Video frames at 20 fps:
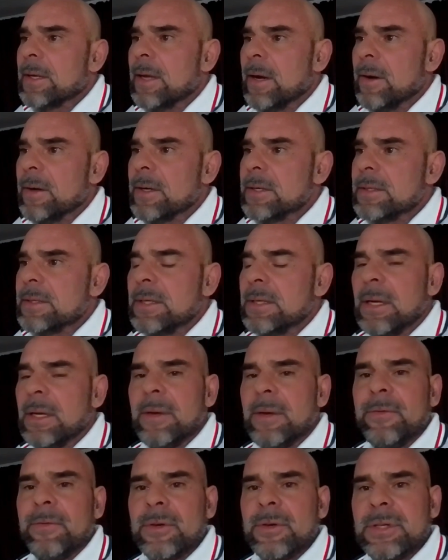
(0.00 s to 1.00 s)
the
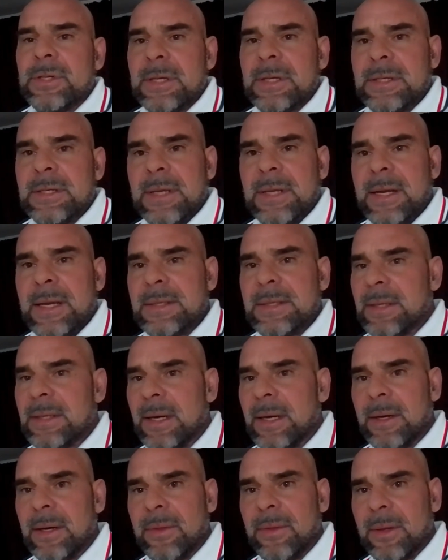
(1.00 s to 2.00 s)
guarantee for success in
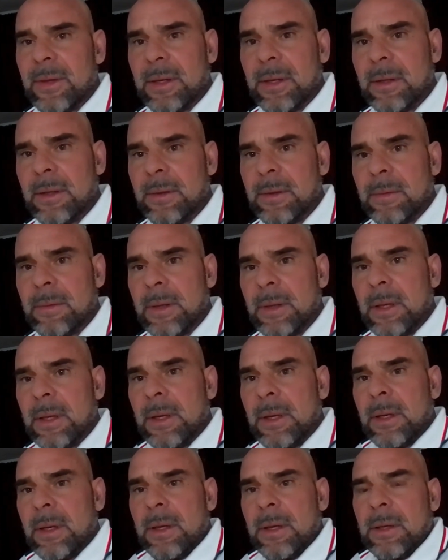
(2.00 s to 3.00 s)
anything.
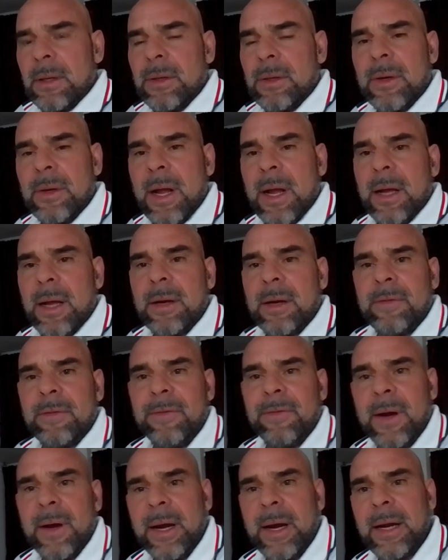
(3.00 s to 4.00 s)
You're not going to
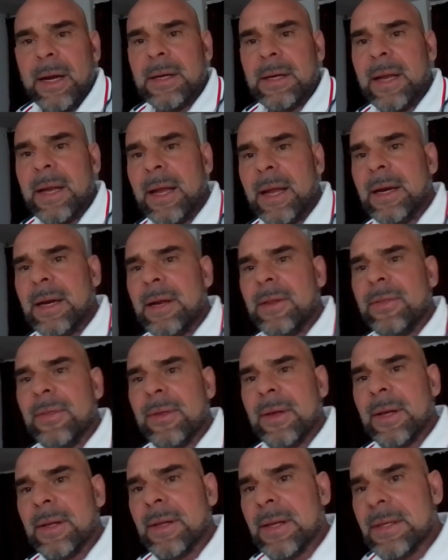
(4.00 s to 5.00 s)
find
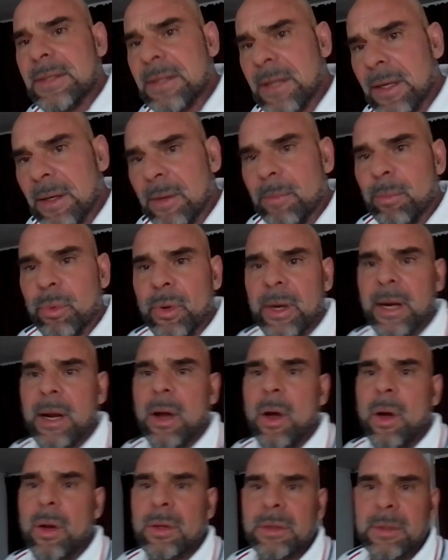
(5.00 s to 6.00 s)
anything that's going to bring
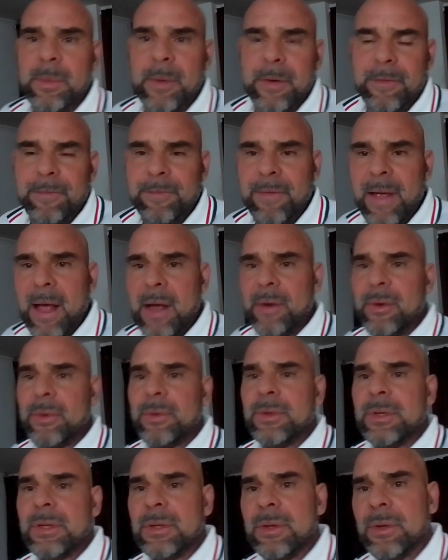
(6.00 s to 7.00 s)
ultimate
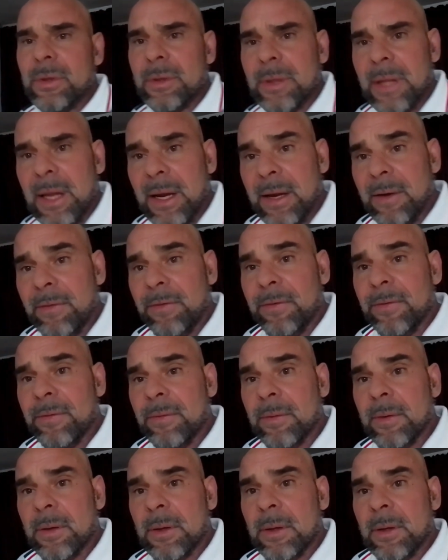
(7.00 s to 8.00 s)
value to your
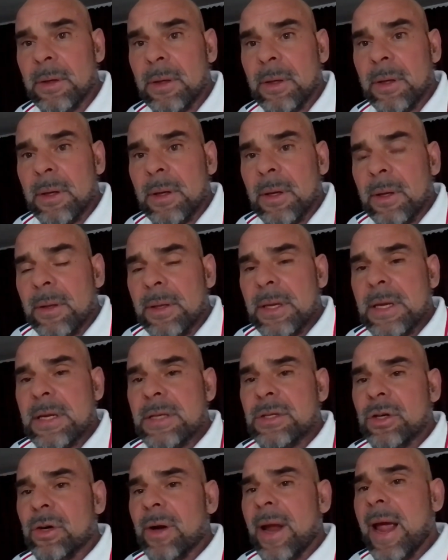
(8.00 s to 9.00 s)
life.
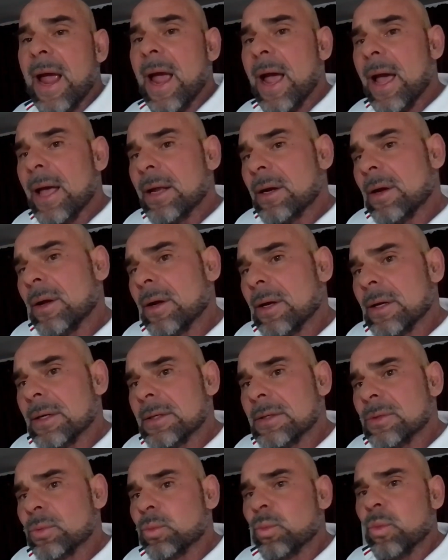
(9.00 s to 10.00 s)
These are
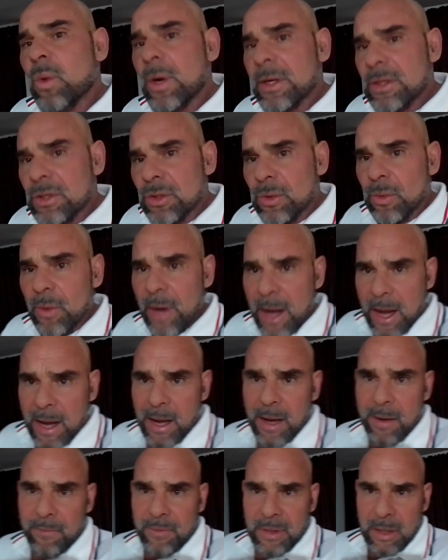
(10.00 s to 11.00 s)
add-ons once you
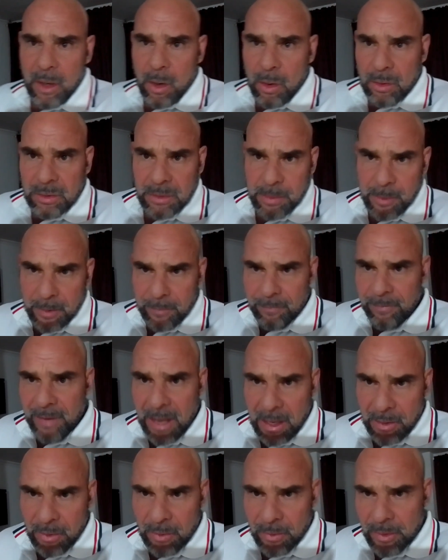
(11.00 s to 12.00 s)
have the ultimate
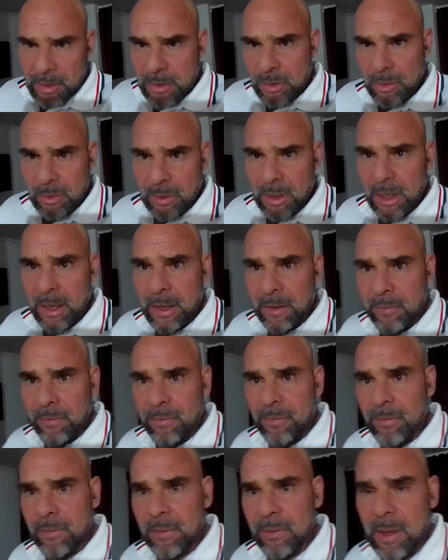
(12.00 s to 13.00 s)
value in your
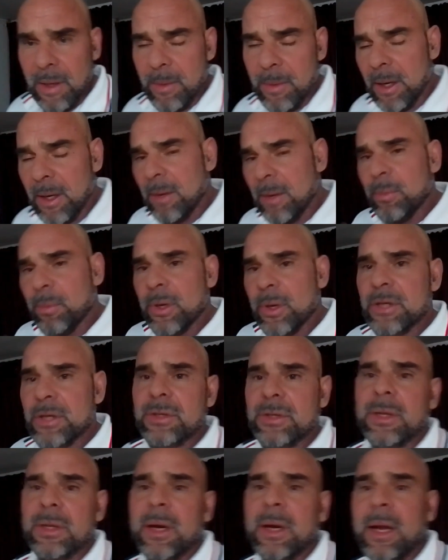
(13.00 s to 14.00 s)
life. I'm not going to
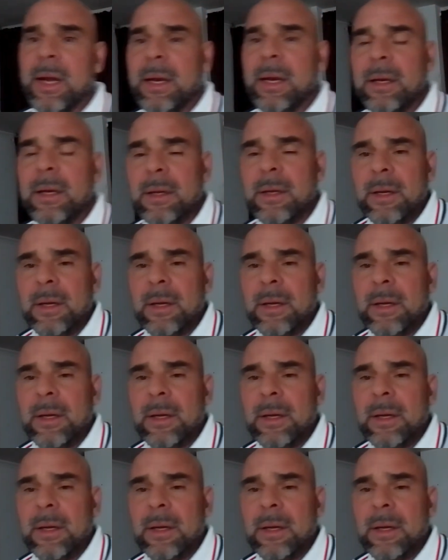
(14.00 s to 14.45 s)
preach today.